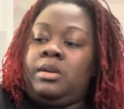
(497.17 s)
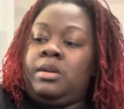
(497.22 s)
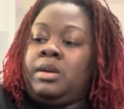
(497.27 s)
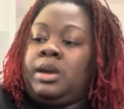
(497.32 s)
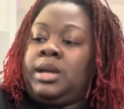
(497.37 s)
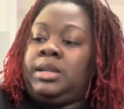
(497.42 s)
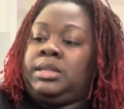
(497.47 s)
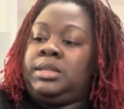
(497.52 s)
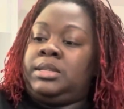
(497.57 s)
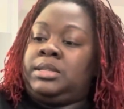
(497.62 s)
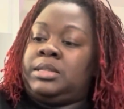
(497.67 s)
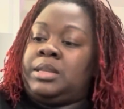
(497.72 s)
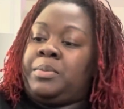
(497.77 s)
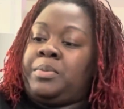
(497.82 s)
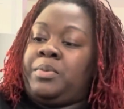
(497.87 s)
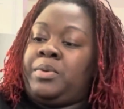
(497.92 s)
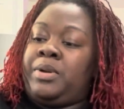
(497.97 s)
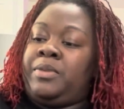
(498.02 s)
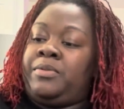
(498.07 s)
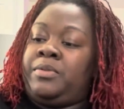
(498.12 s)
I did step
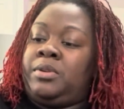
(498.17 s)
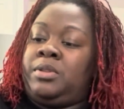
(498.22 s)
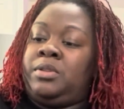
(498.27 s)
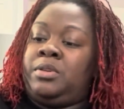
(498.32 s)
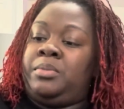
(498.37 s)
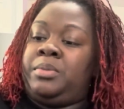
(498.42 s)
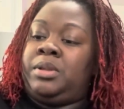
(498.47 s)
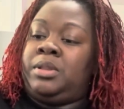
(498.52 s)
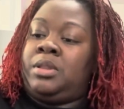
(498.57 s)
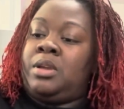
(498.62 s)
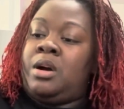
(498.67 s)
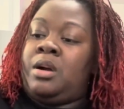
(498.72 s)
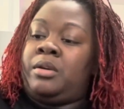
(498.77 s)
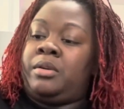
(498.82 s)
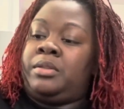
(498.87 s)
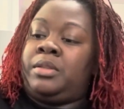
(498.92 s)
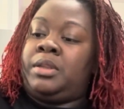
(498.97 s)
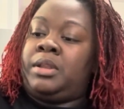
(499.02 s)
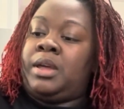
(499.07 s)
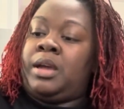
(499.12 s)
away for a little bit
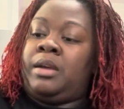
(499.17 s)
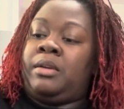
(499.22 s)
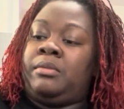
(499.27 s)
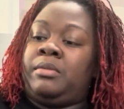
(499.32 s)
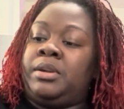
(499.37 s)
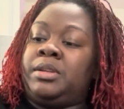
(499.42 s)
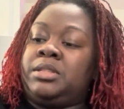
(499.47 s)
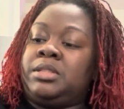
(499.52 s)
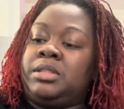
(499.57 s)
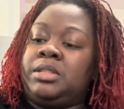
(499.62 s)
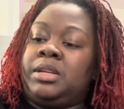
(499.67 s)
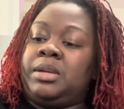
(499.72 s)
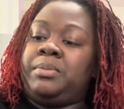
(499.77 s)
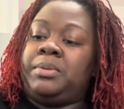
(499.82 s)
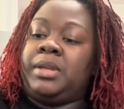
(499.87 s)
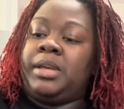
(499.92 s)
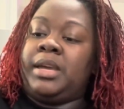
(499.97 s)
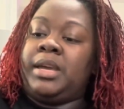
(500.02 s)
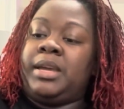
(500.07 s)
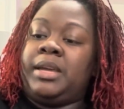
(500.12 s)
longer than I originally had
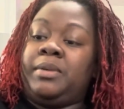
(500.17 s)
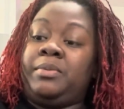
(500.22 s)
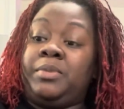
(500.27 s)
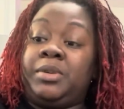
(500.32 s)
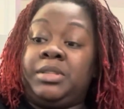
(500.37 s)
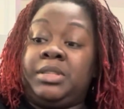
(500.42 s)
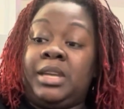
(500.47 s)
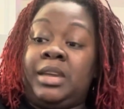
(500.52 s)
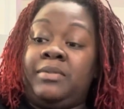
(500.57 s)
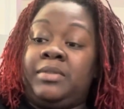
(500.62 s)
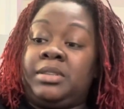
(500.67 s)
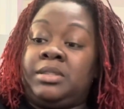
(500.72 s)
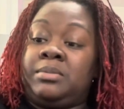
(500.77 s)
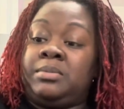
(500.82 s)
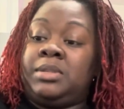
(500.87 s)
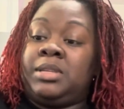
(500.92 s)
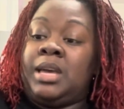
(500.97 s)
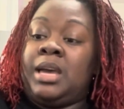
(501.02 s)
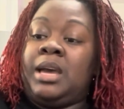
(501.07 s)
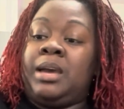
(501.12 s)
planned, which gave it some
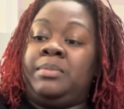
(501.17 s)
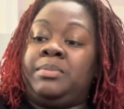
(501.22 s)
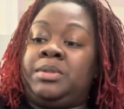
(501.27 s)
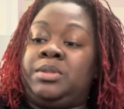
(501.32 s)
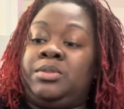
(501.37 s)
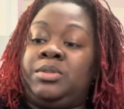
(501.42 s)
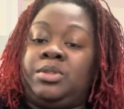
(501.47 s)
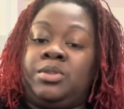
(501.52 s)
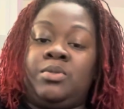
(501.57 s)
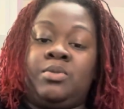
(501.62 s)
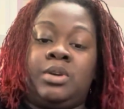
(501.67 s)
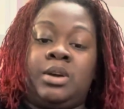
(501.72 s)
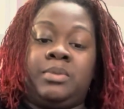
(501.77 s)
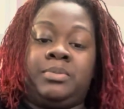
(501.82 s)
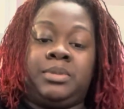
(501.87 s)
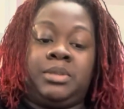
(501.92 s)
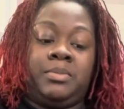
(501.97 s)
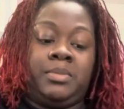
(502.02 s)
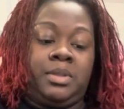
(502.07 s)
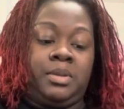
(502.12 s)
time to soak up
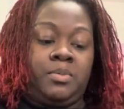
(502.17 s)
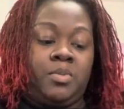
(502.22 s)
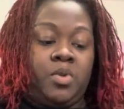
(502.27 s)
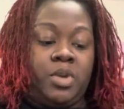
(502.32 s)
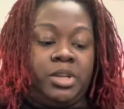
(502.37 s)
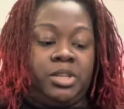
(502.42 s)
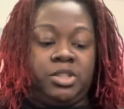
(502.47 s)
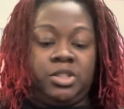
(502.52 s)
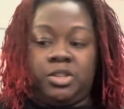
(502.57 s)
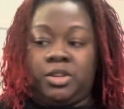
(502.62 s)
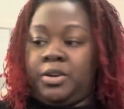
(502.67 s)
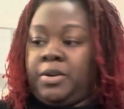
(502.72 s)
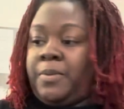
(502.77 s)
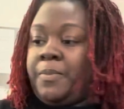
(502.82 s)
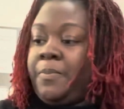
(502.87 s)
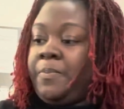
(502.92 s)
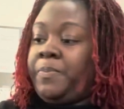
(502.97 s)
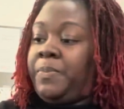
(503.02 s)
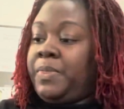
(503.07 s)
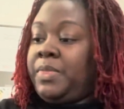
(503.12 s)
some of the moisture.
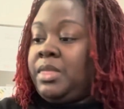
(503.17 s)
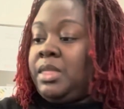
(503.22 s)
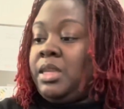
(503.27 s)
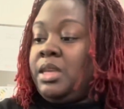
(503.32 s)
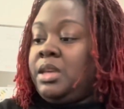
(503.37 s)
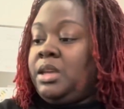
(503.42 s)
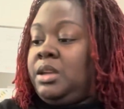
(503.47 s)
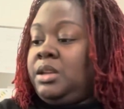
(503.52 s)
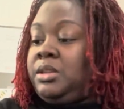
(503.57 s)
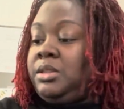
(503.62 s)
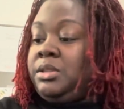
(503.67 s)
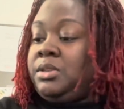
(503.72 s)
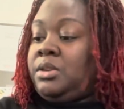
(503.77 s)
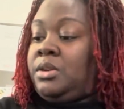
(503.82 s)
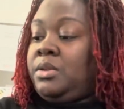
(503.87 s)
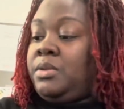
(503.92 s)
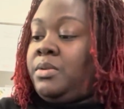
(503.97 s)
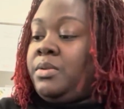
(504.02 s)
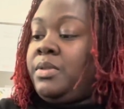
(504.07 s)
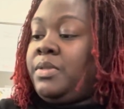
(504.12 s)

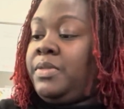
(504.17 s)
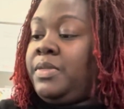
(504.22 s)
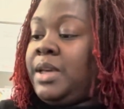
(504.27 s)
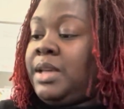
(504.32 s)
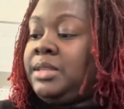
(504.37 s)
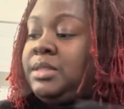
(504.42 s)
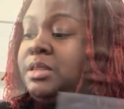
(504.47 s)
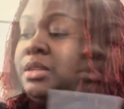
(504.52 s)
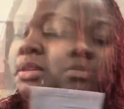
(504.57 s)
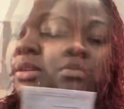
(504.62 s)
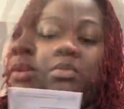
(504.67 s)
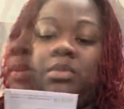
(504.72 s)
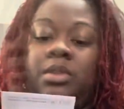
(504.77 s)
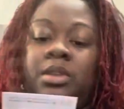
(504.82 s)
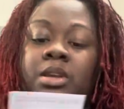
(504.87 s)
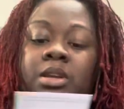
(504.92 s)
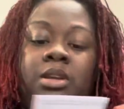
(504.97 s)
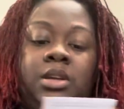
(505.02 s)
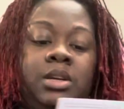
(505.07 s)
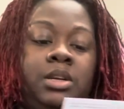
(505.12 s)
So that's good.
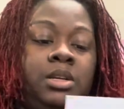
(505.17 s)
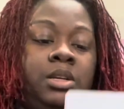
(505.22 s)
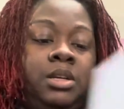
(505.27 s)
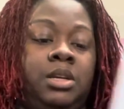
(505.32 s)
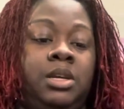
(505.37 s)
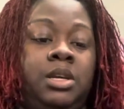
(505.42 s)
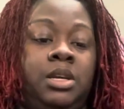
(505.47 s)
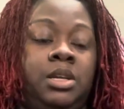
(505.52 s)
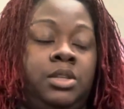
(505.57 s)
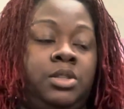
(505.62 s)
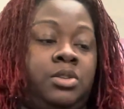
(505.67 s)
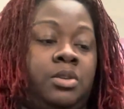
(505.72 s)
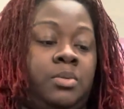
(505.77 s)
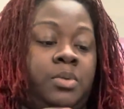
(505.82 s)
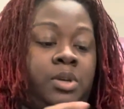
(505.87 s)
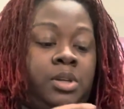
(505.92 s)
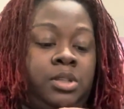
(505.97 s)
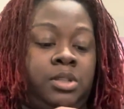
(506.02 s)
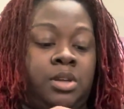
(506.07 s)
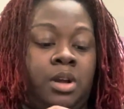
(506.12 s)
So I'm
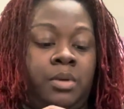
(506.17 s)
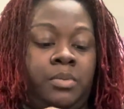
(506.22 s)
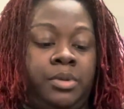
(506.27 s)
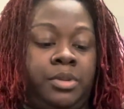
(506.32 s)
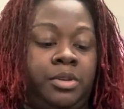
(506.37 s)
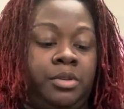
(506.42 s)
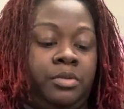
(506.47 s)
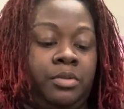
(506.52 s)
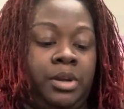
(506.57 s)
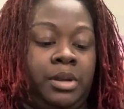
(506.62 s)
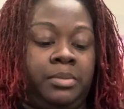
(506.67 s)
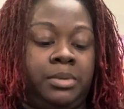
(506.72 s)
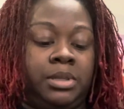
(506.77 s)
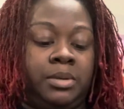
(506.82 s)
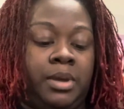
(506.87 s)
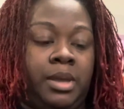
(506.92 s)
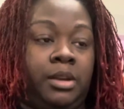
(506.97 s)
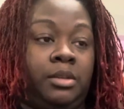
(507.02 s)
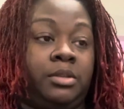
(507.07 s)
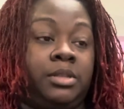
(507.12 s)
going to start with the cream
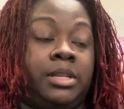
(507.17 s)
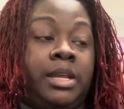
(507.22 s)
tomatoes.